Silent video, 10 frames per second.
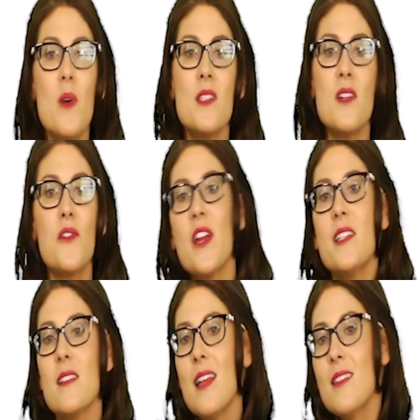wasn't
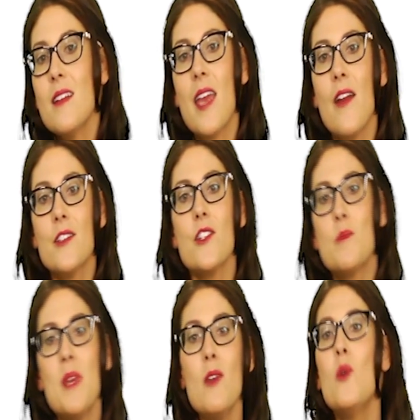afraid to let their
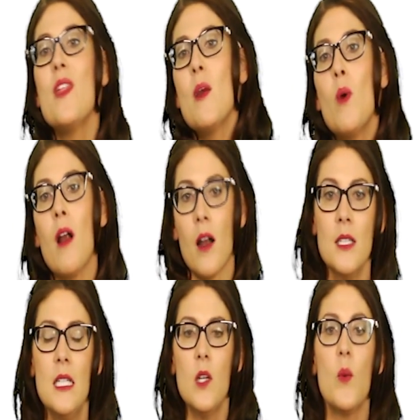characters be who they were.
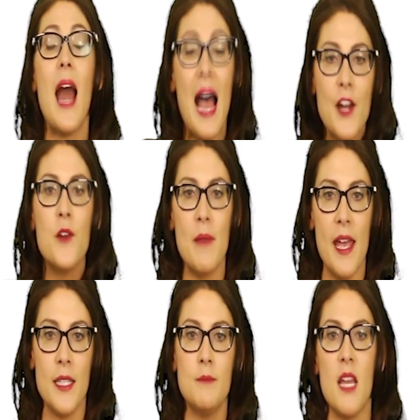When Iron
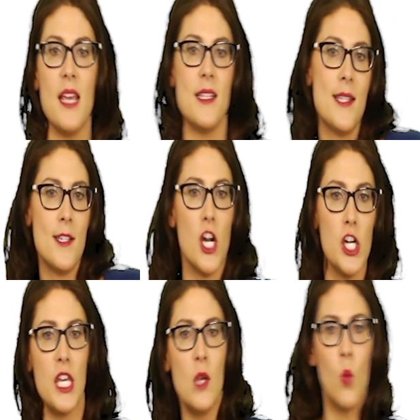Man, a
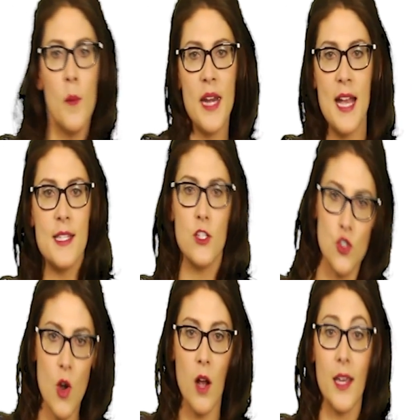snarky,
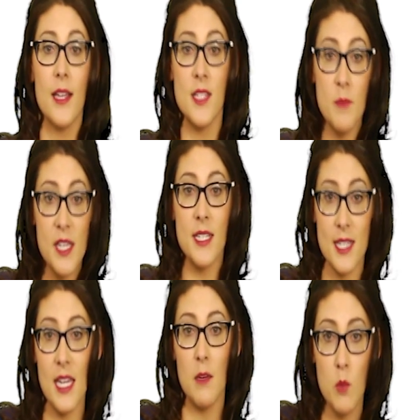womanizing drunk, is the biggest
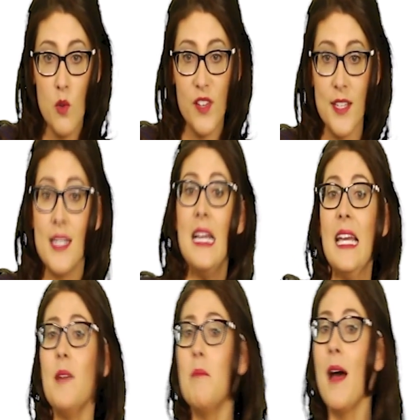thing in movies,
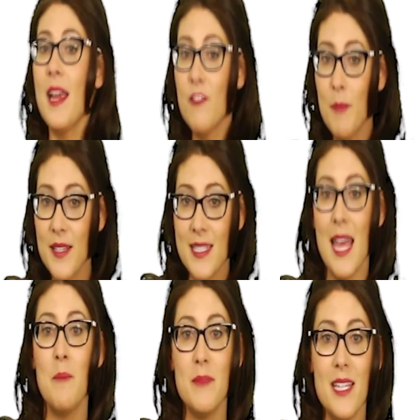it might have been
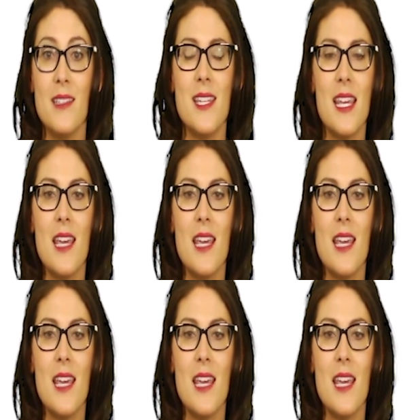tempting to